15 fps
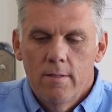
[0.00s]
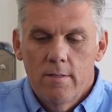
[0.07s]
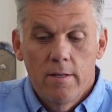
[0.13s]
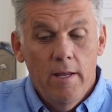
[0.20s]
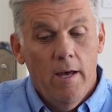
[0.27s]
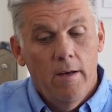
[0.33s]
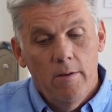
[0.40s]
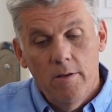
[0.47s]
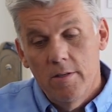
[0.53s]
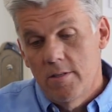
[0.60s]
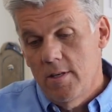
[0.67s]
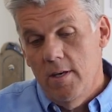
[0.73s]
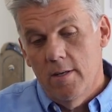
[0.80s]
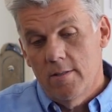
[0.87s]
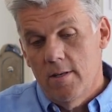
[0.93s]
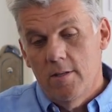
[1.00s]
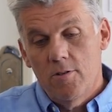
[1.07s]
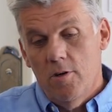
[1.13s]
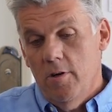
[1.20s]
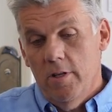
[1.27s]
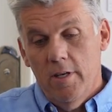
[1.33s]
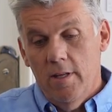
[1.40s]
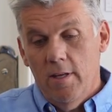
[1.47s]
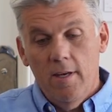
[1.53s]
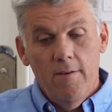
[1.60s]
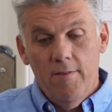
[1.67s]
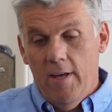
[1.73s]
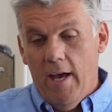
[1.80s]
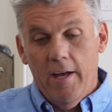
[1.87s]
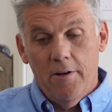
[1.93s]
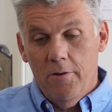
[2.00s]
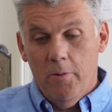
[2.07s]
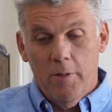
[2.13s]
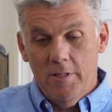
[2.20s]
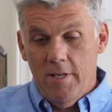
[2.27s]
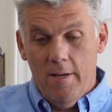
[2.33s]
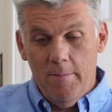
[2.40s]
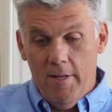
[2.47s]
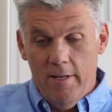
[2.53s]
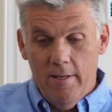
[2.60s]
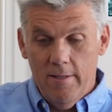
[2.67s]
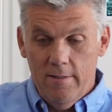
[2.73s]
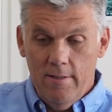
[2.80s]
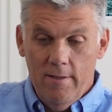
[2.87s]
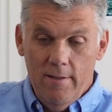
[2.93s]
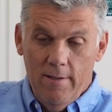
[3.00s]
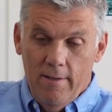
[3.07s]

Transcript: So now you can see it's early in the evening. I don't know what time that is.